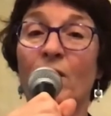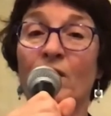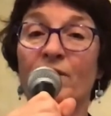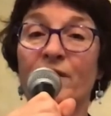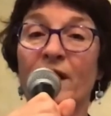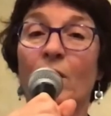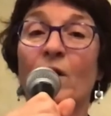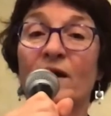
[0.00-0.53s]
of
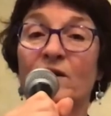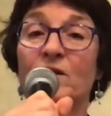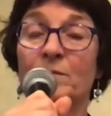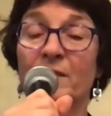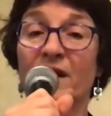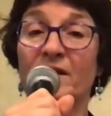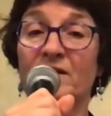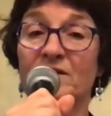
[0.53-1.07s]
how I could
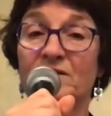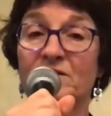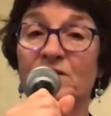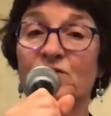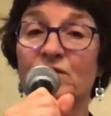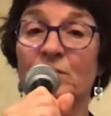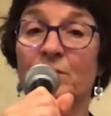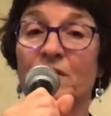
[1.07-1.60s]
make a
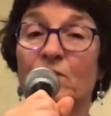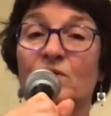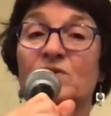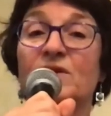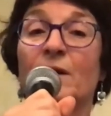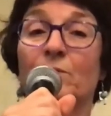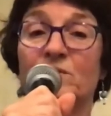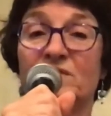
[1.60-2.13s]
decision because
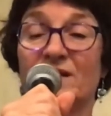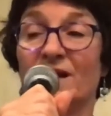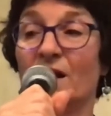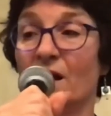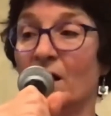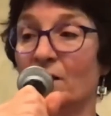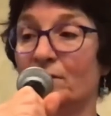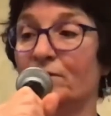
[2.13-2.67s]
I was in
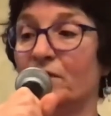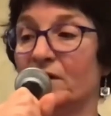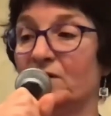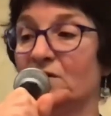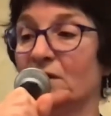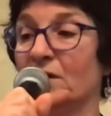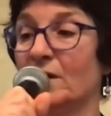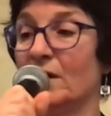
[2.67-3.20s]

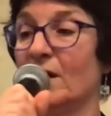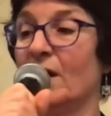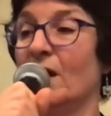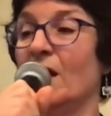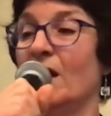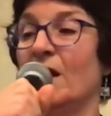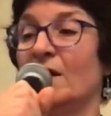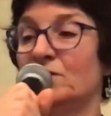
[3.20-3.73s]
conflict.
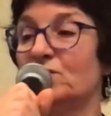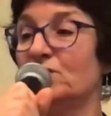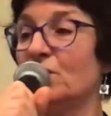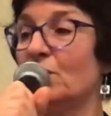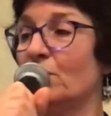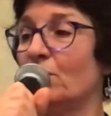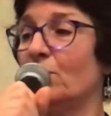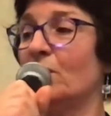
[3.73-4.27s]
And
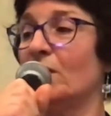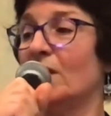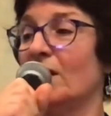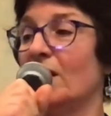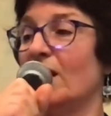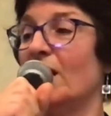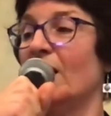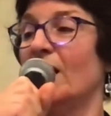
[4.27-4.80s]
so
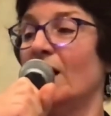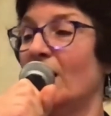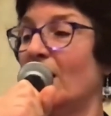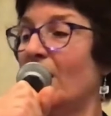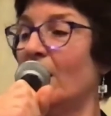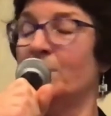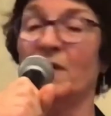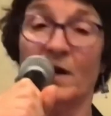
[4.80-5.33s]

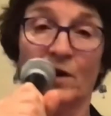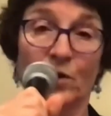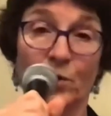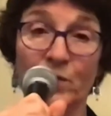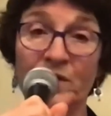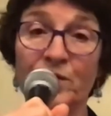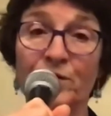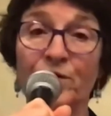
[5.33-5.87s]
I'm not a
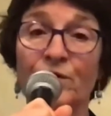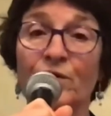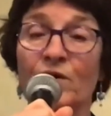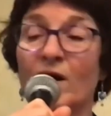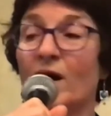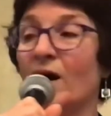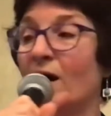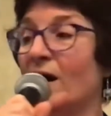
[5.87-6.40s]
quitter,
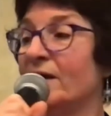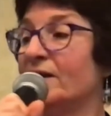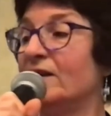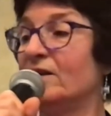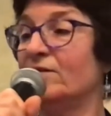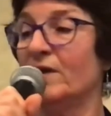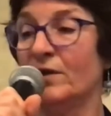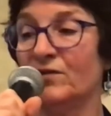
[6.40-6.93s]
I
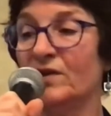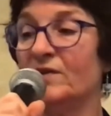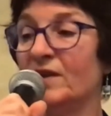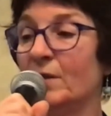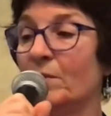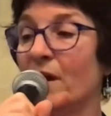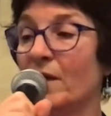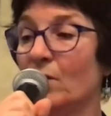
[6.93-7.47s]
give
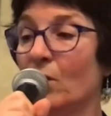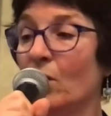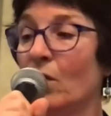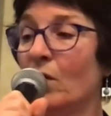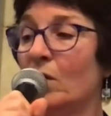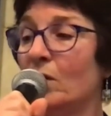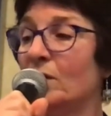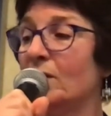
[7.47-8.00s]
everything my
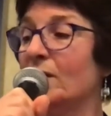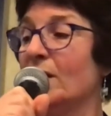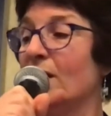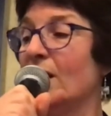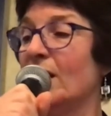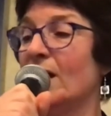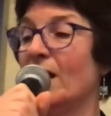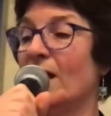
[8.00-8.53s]
all,
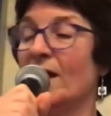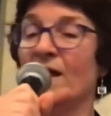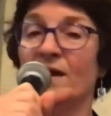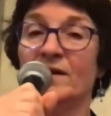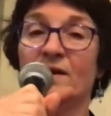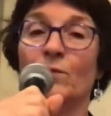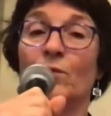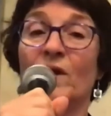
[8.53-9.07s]

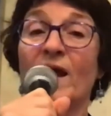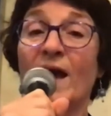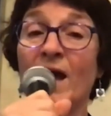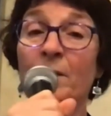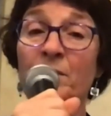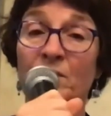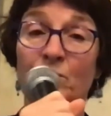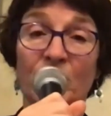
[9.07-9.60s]
and what
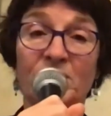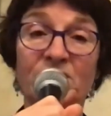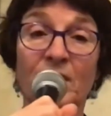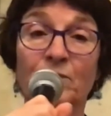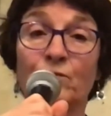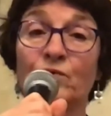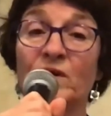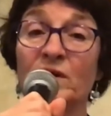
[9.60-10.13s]
happened was I
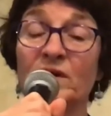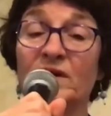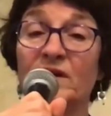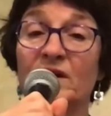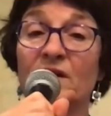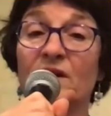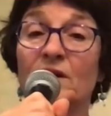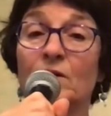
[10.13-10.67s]

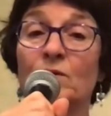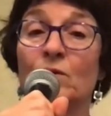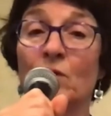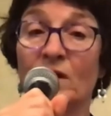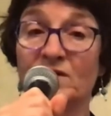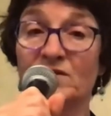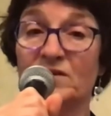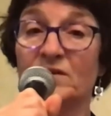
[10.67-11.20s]
really
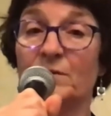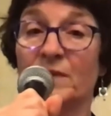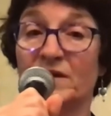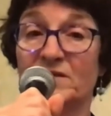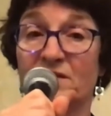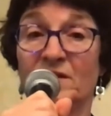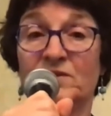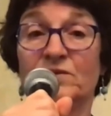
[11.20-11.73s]
lost my
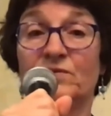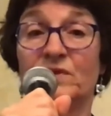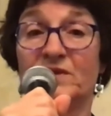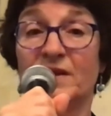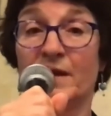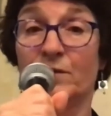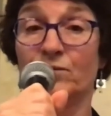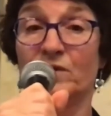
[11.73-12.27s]
sense of
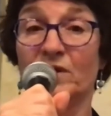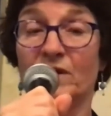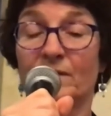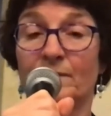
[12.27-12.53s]
integrity.